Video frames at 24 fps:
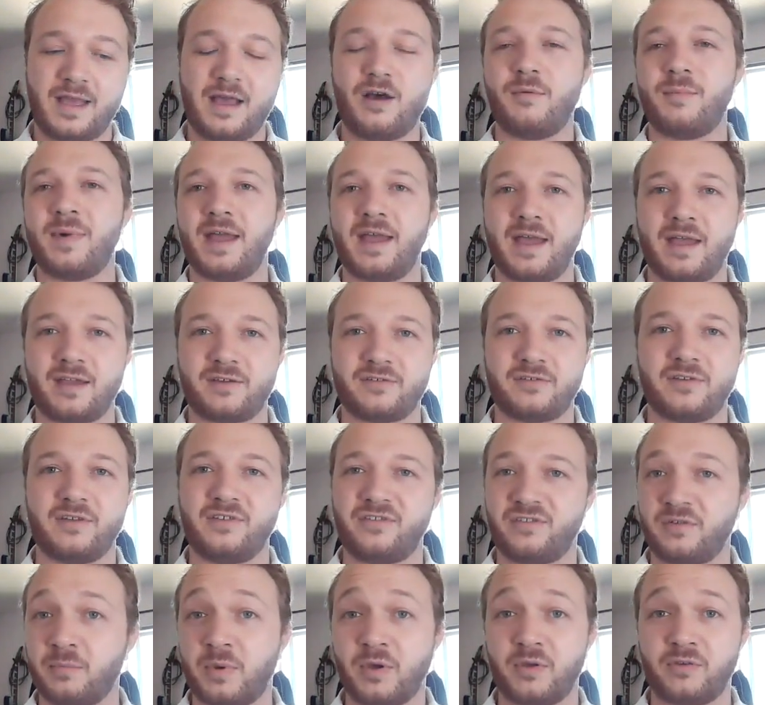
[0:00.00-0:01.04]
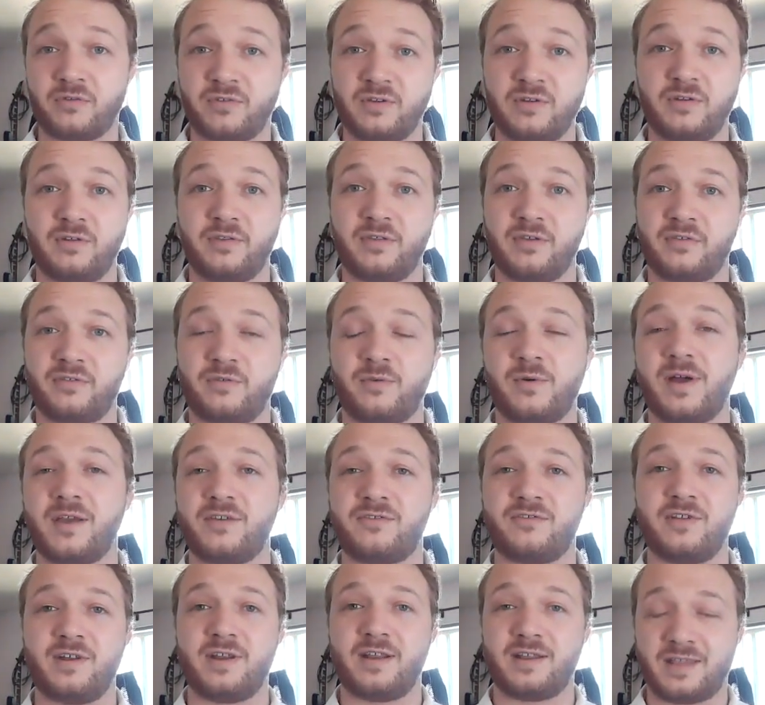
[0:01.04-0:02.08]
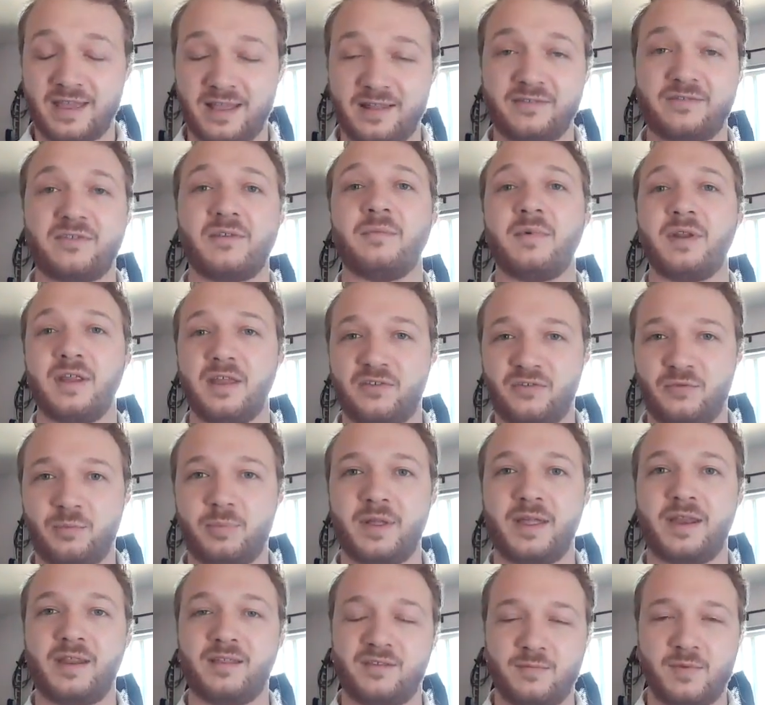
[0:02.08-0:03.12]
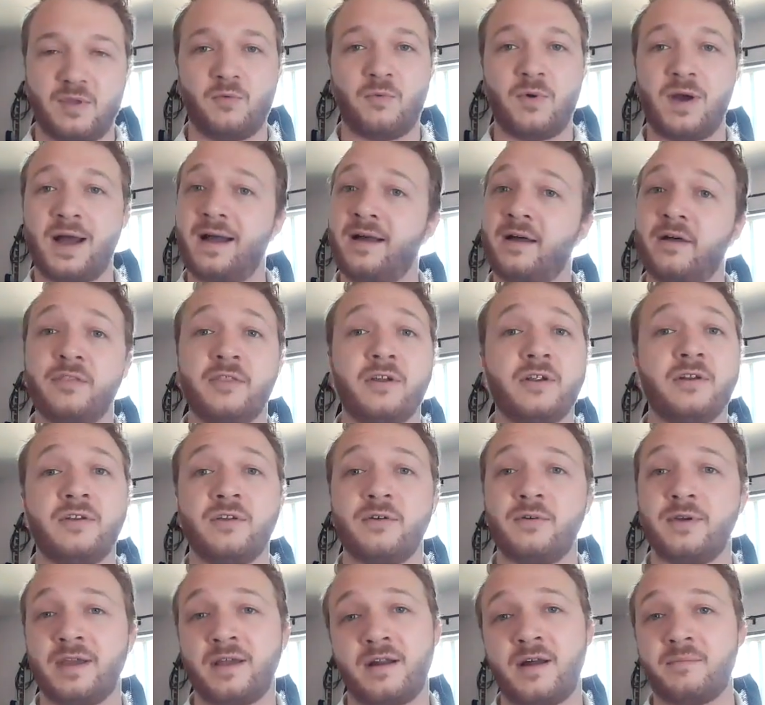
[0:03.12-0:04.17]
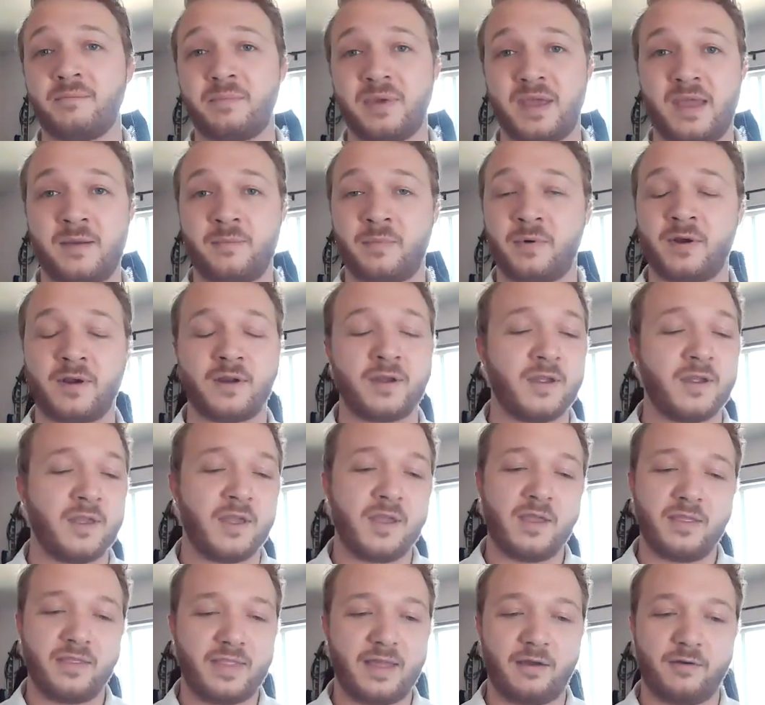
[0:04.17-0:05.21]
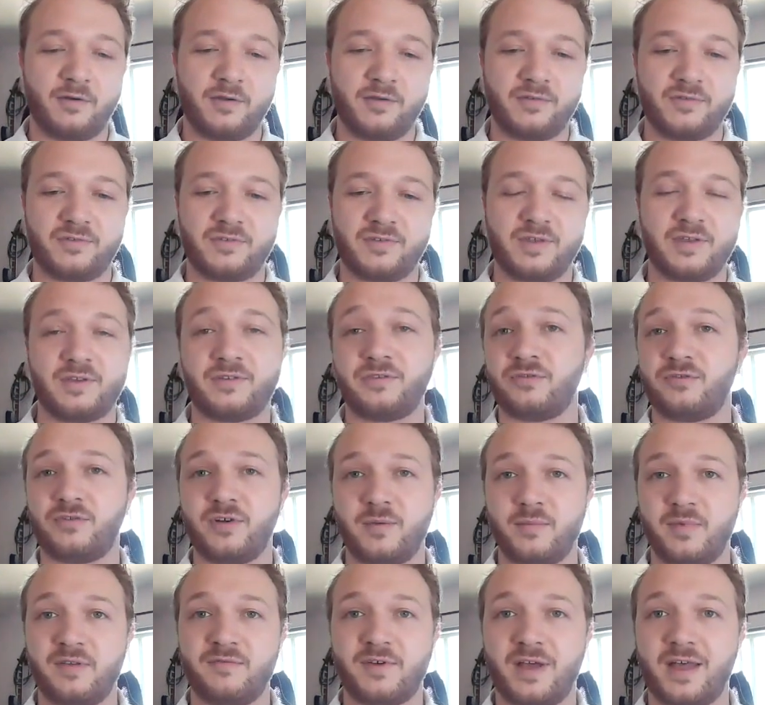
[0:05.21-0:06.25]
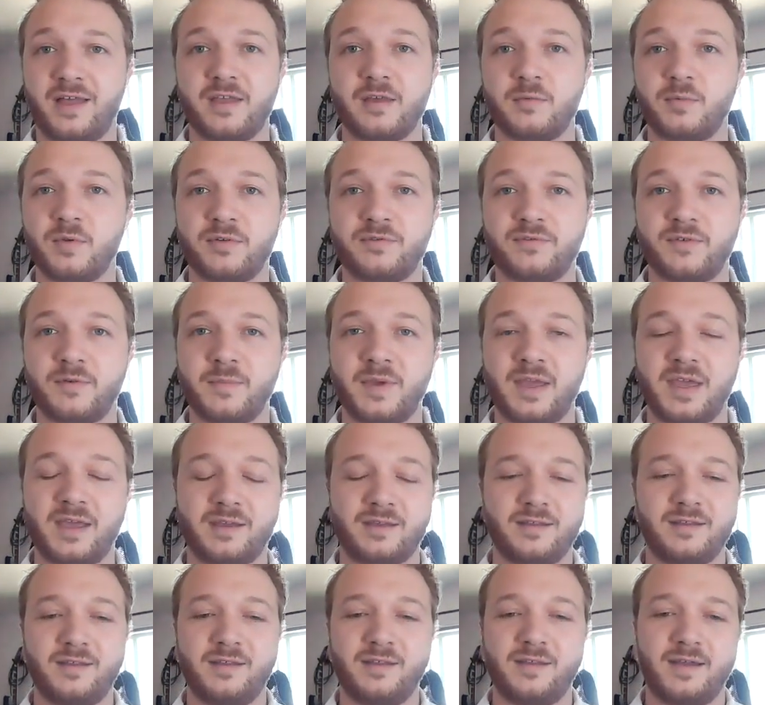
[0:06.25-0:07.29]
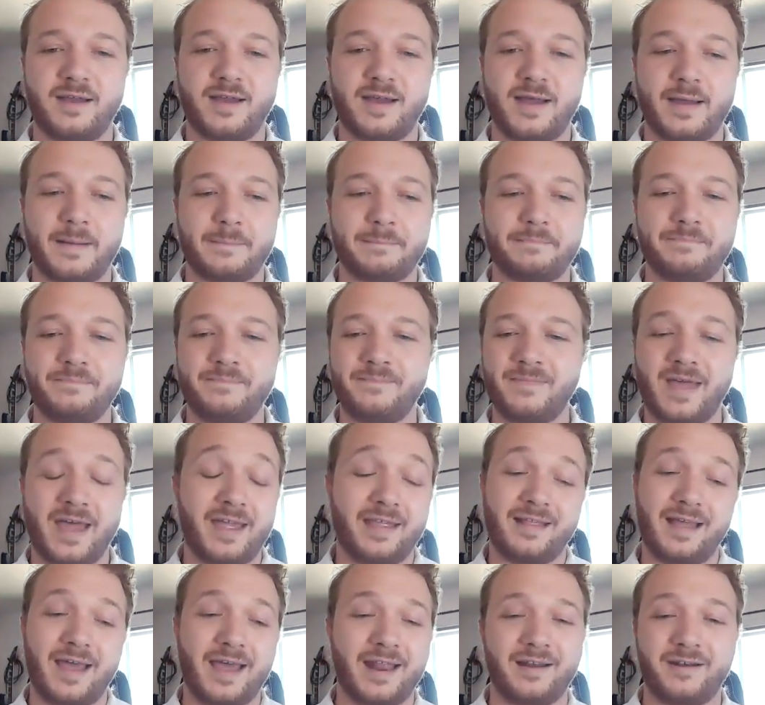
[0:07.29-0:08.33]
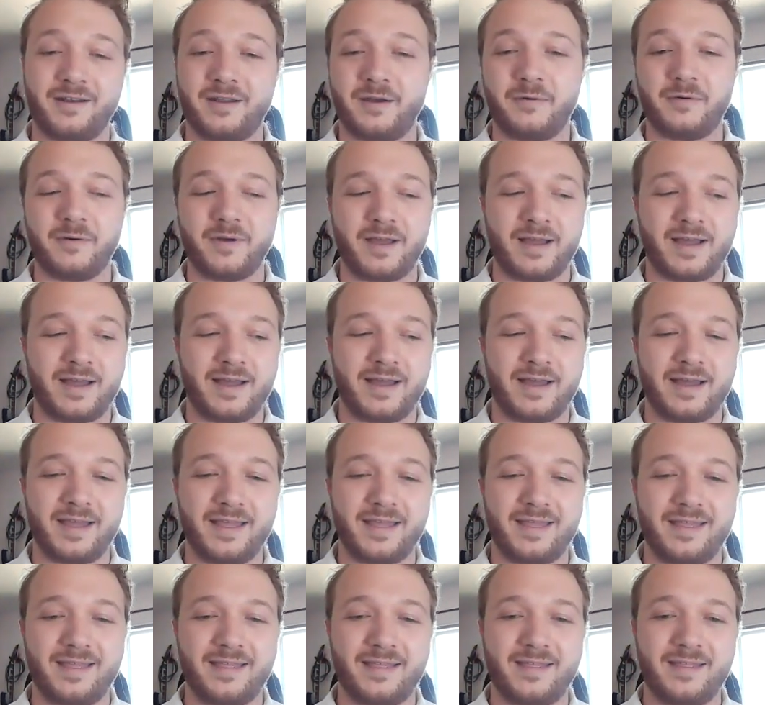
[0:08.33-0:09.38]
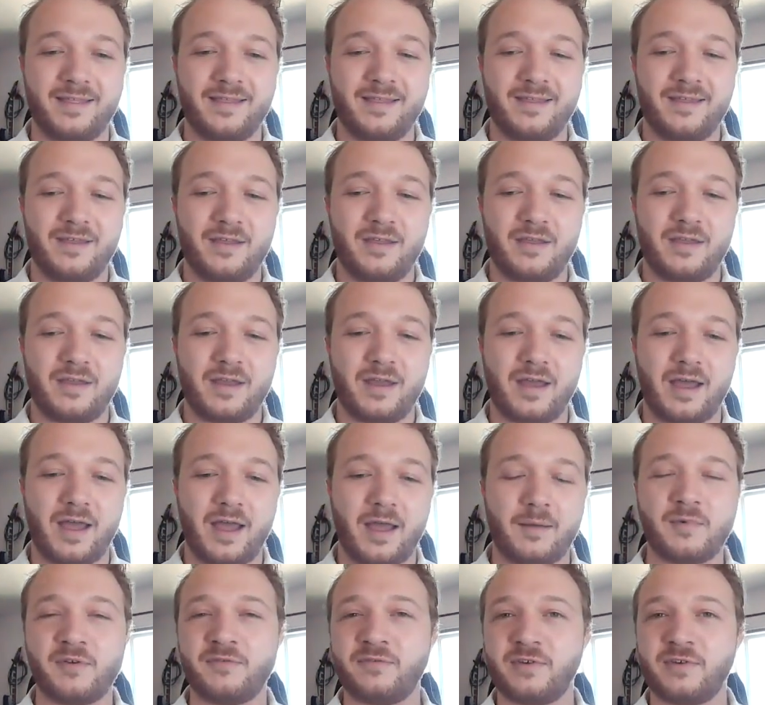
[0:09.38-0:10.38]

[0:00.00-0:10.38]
how am I actually supposed to do this question and can somebody explain it to me while they're doing it on paper? That was extremely valuable for me. Uh, I, I don't know. Uh, I'm